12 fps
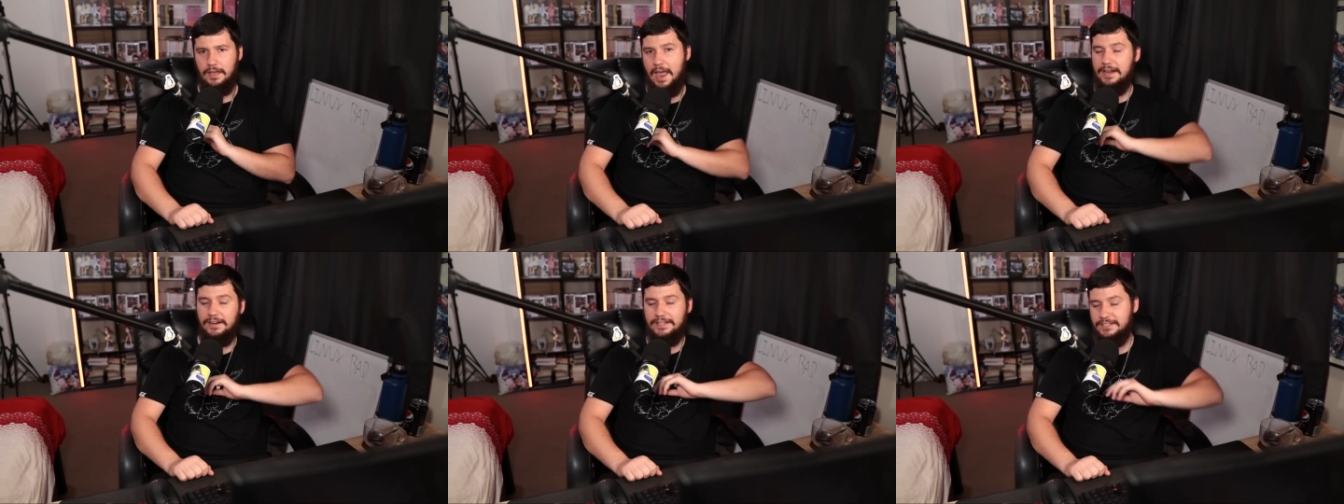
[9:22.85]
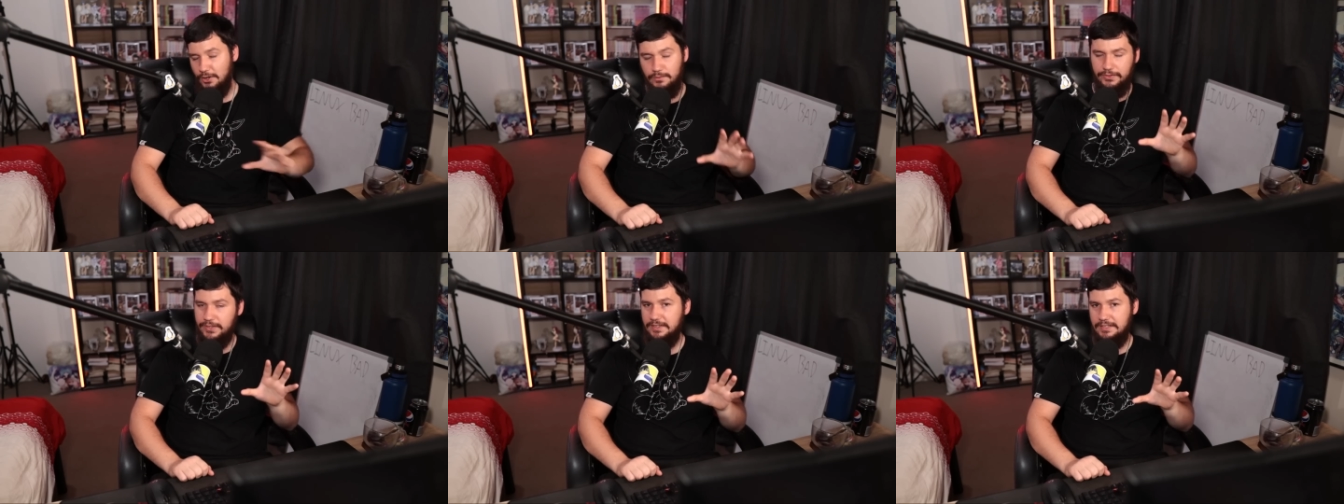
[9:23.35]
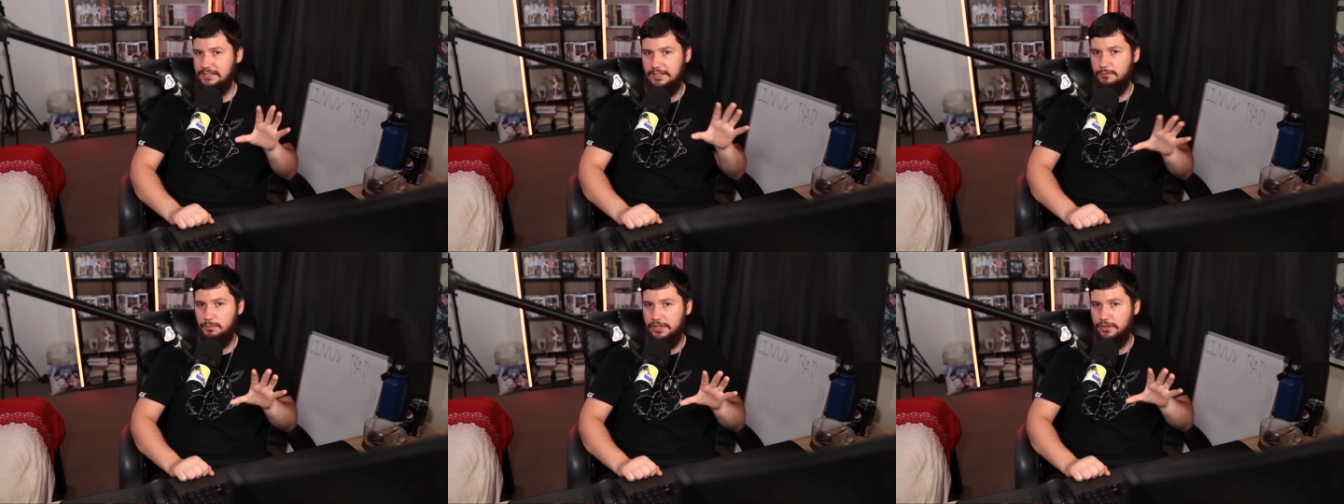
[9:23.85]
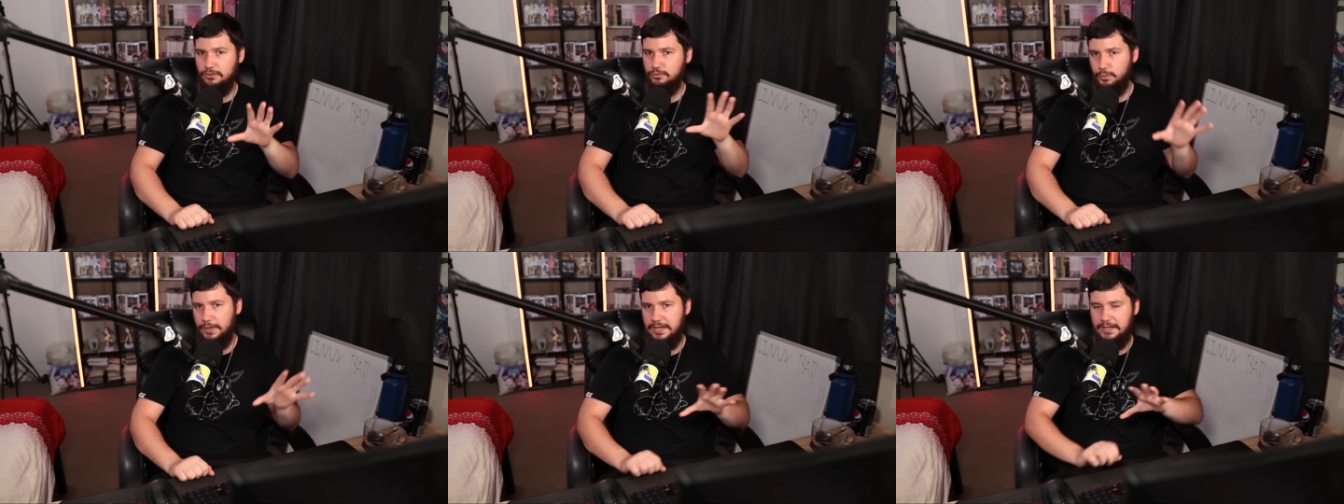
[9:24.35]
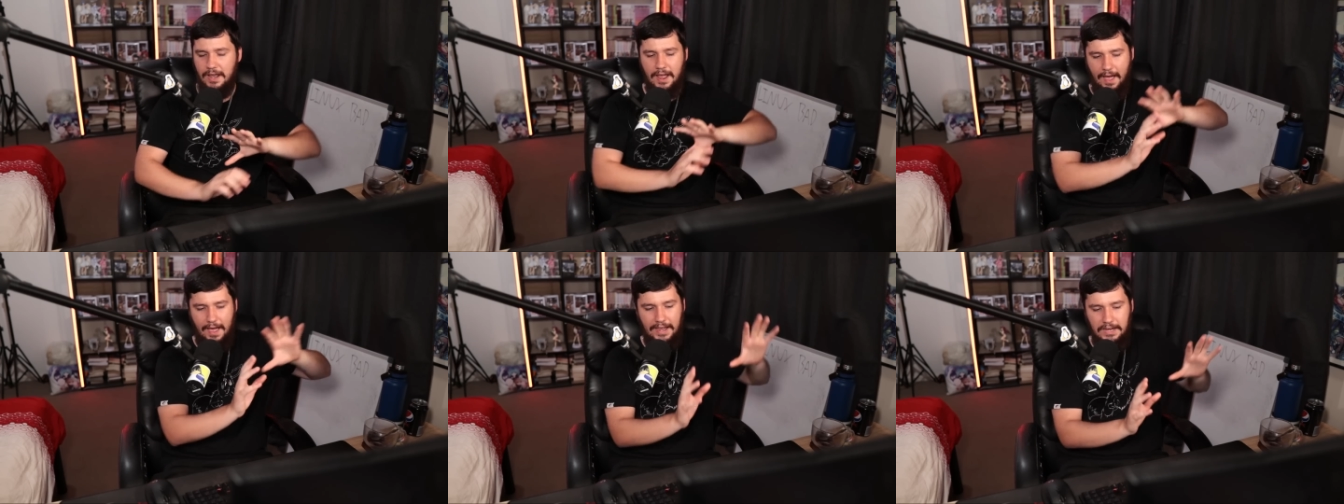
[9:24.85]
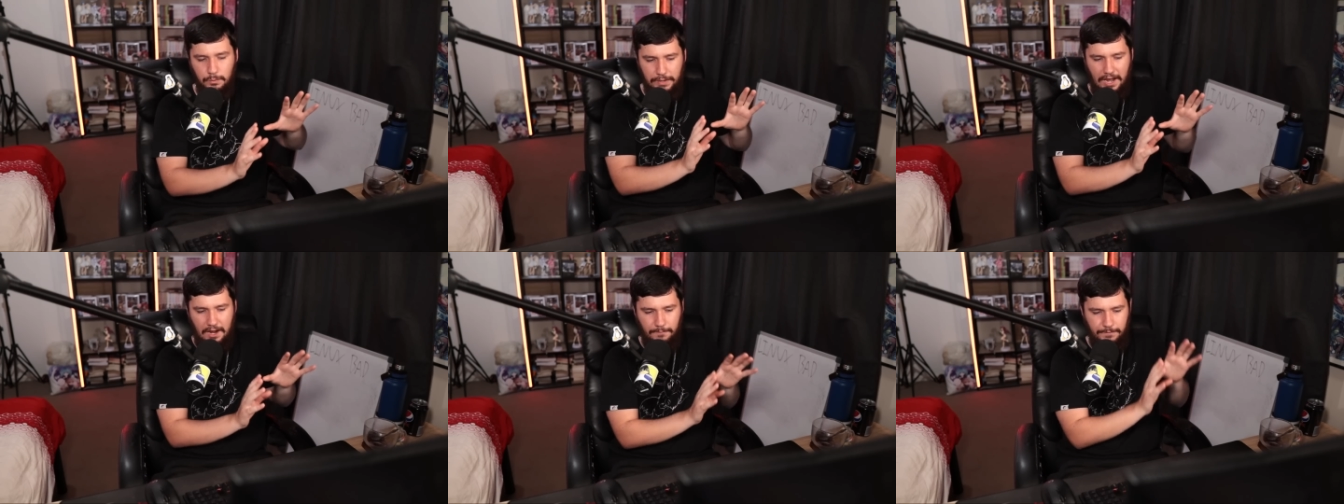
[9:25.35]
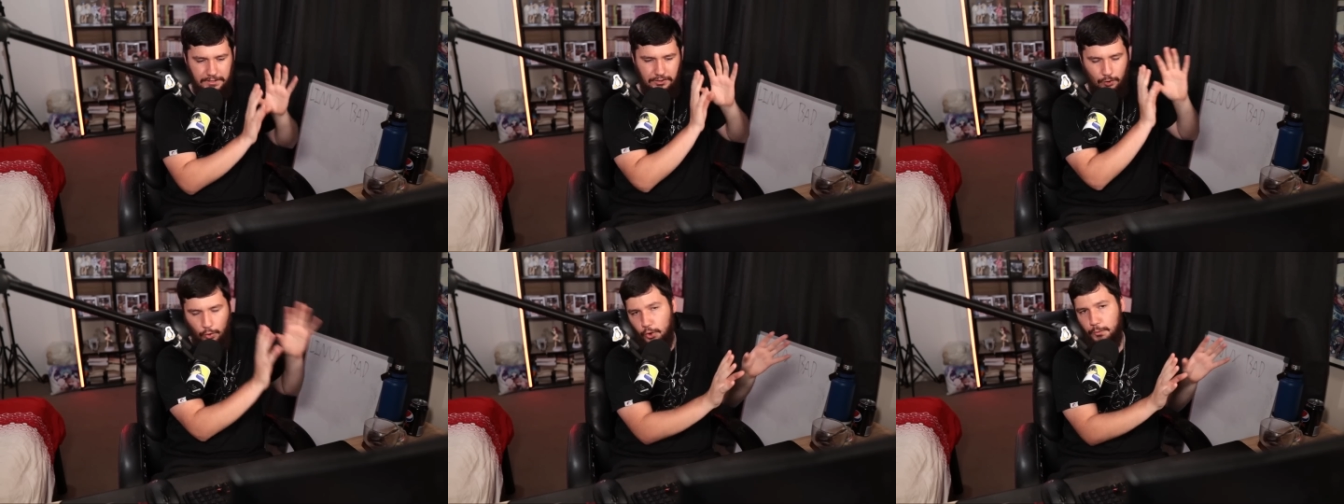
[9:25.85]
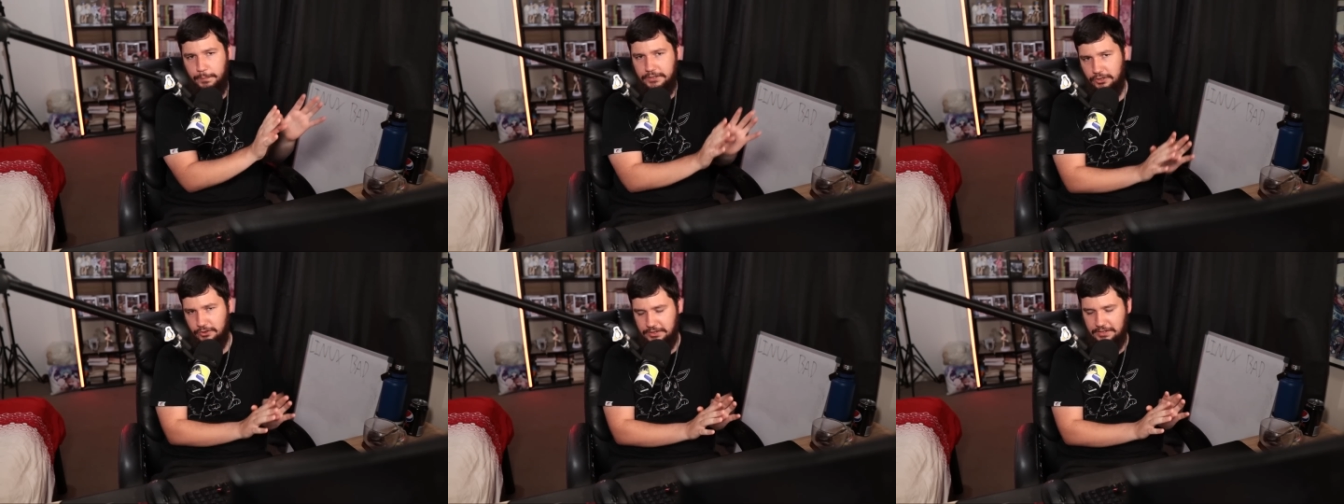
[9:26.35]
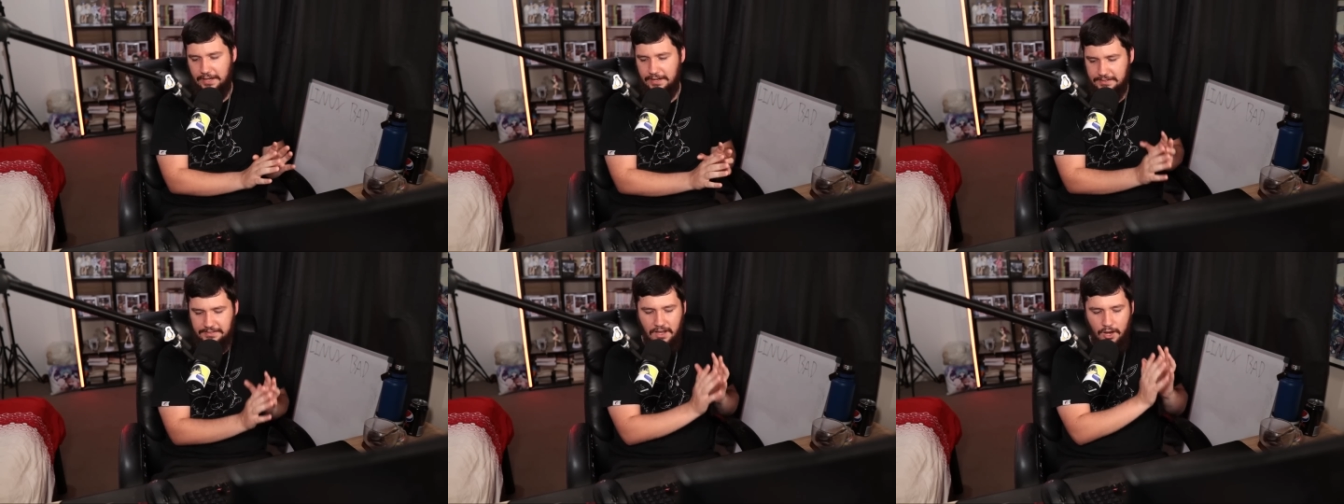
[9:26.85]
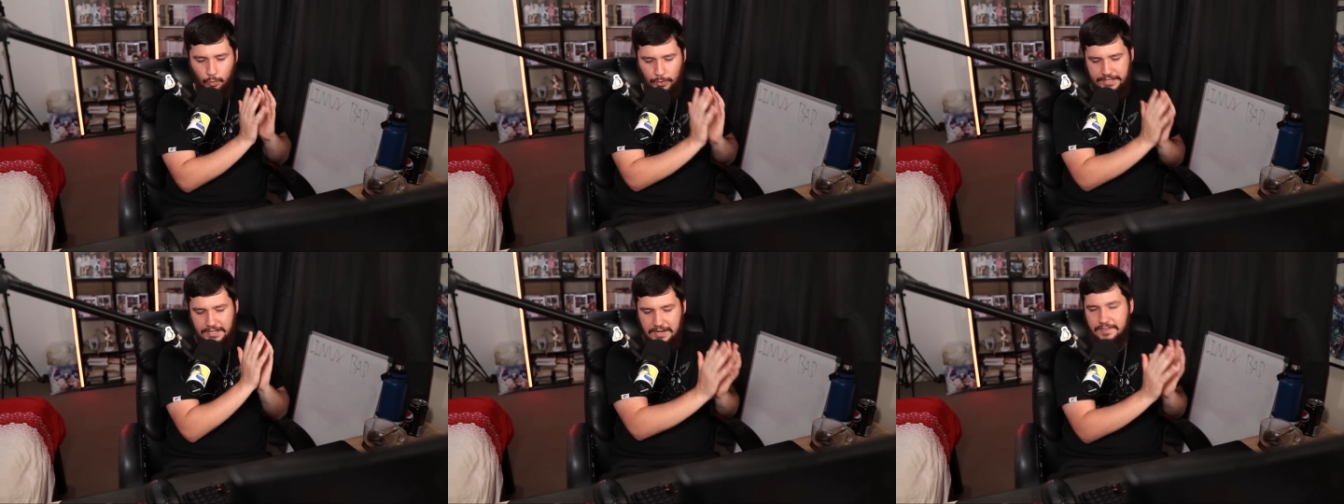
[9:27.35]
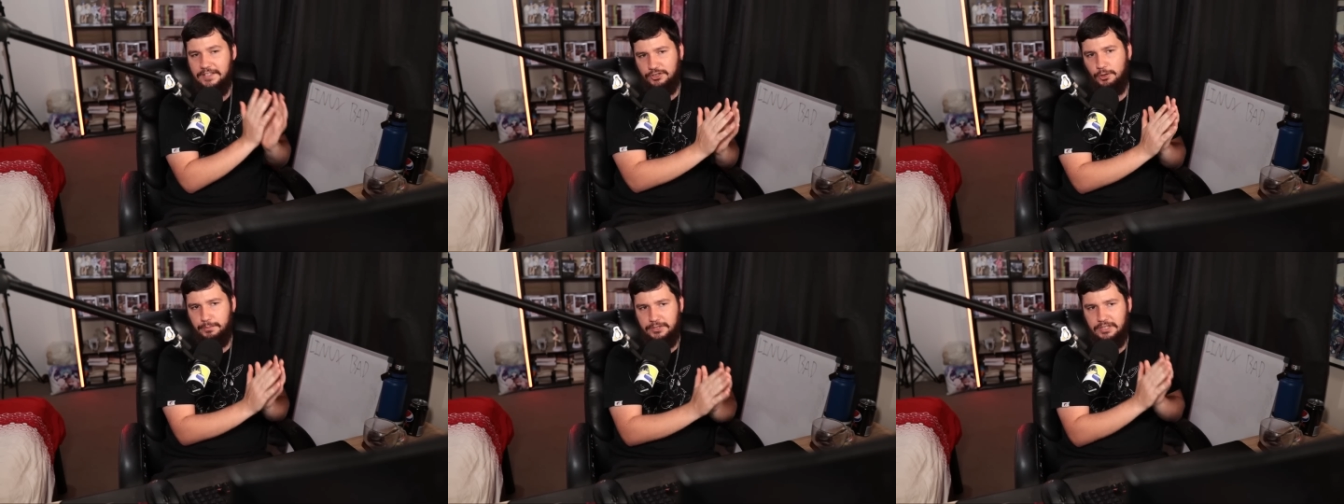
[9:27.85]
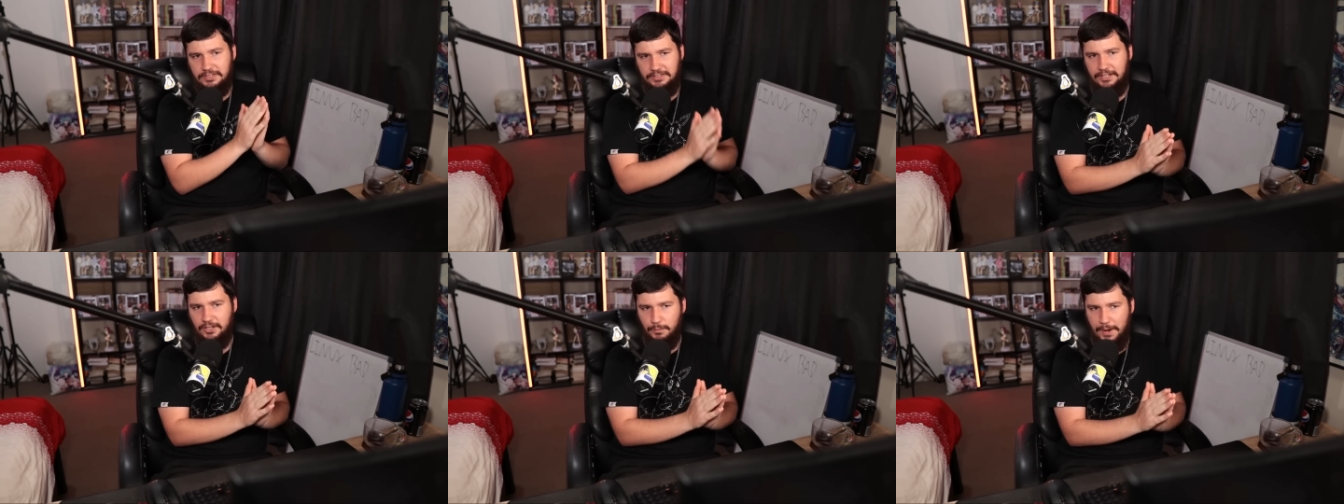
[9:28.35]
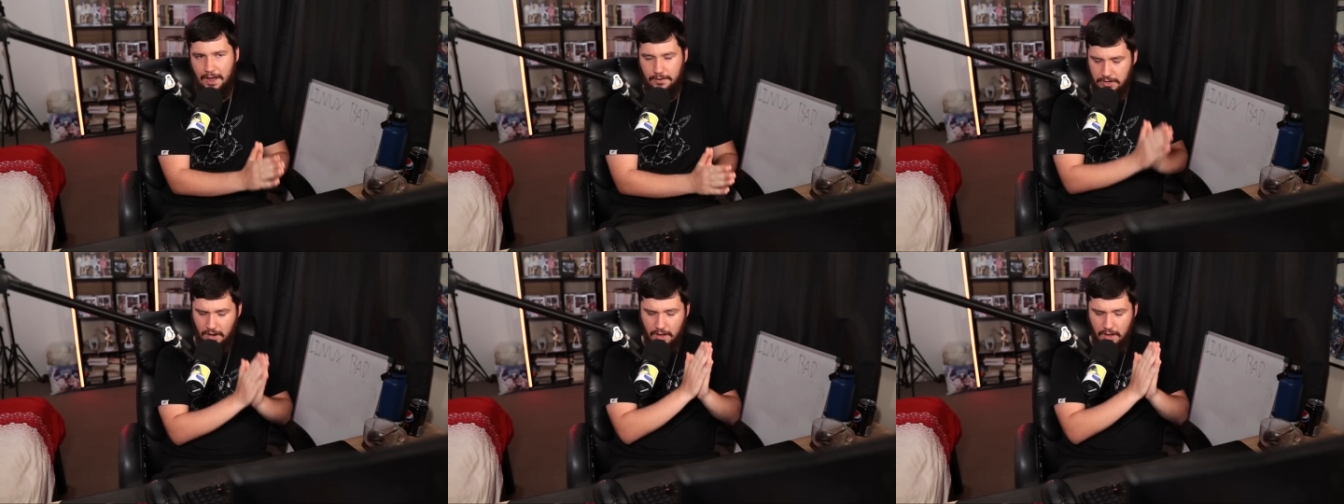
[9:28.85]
And I don't think this is even one of those weird, hey, we have this corporate use case, we need this option to stick around.